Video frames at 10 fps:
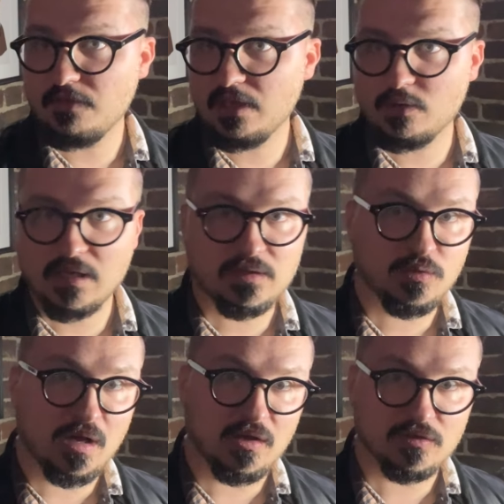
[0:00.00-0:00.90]
think you can
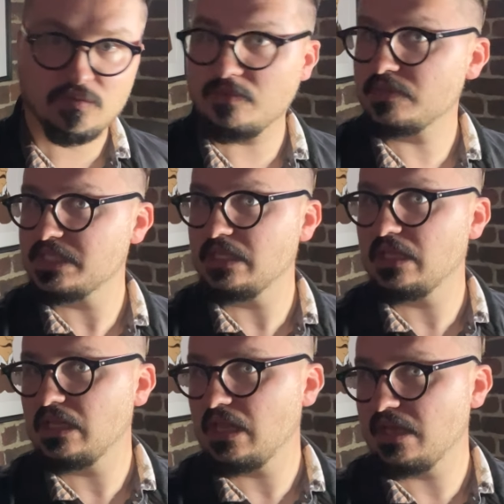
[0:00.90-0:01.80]
do a lot with this
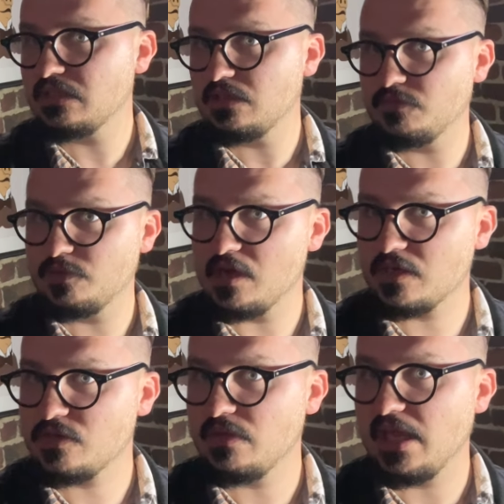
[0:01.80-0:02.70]
little light if you are
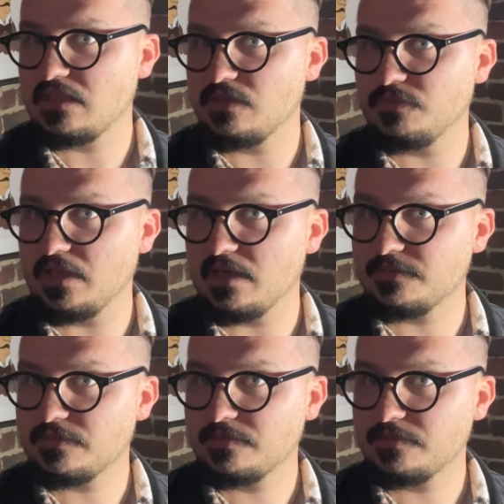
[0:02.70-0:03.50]
creative enough.